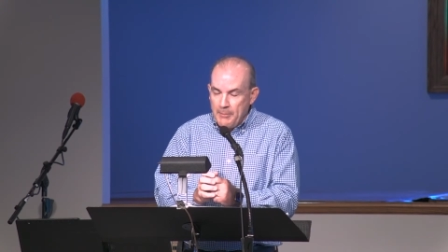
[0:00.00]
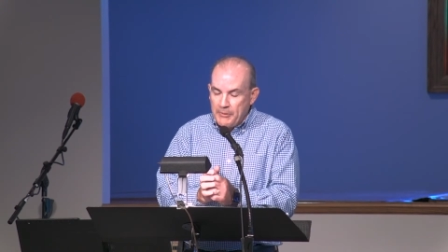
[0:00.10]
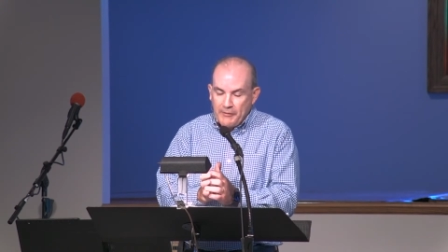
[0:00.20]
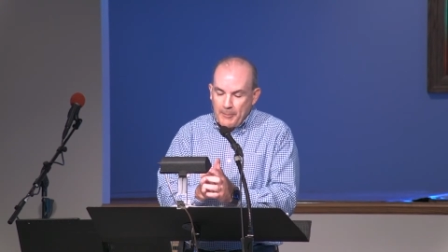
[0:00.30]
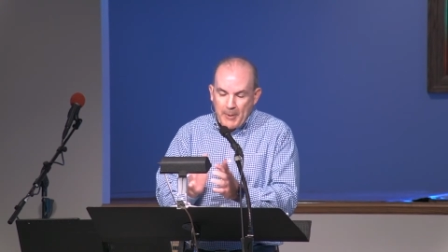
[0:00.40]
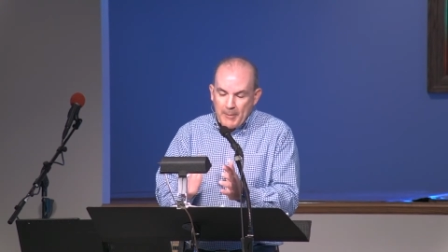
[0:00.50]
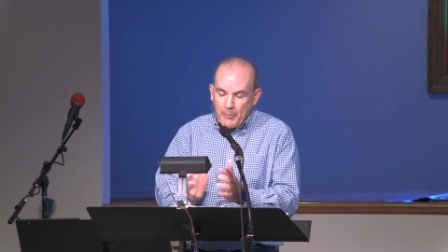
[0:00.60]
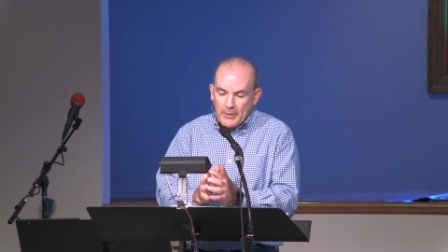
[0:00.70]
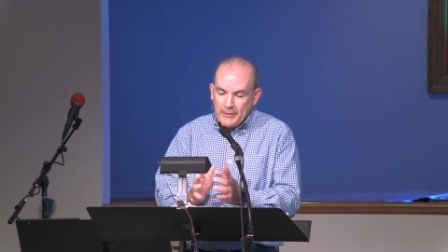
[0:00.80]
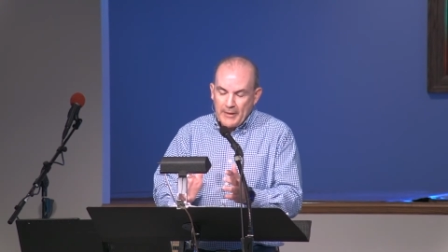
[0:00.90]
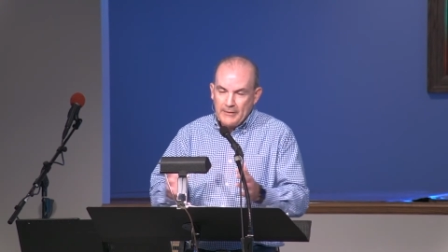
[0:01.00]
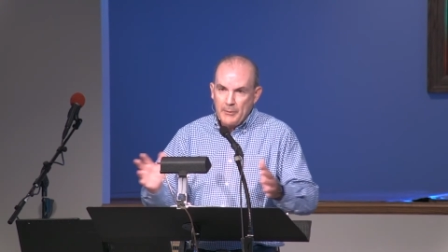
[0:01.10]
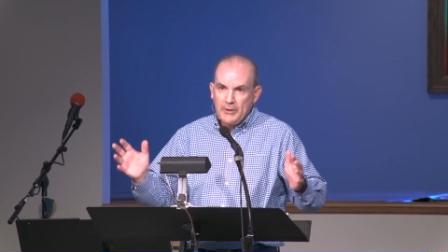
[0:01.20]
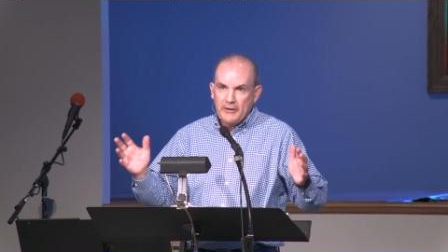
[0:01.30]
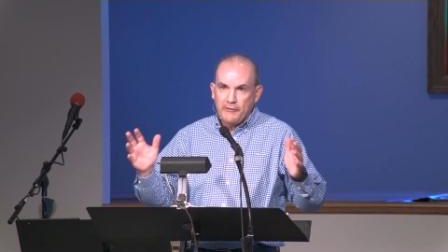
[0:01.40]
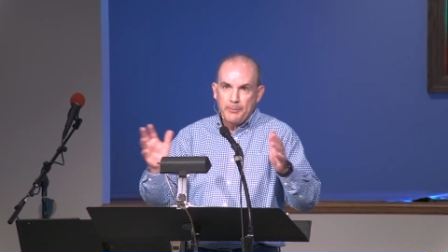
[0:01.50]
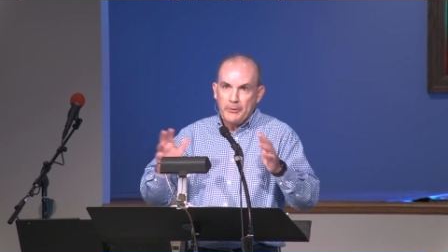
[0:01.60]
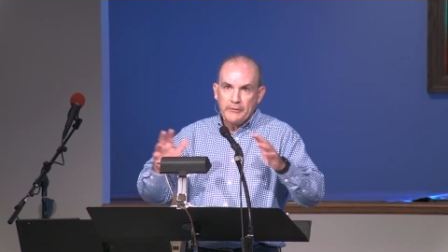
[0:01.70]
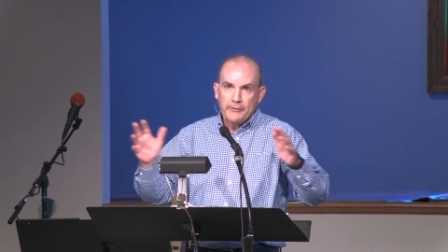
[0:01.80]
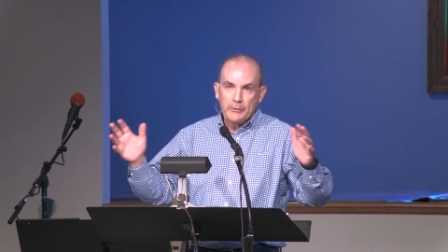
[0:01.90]
See, people want they, they want to
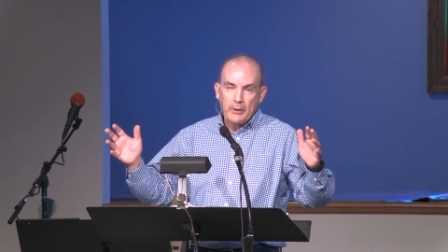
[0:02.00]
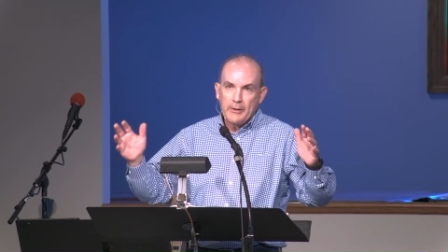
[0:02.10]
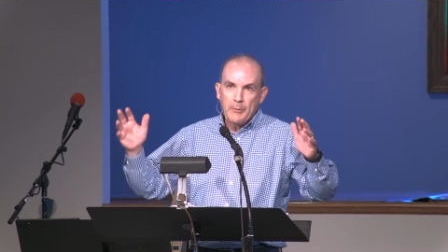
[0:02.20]
experience the glory.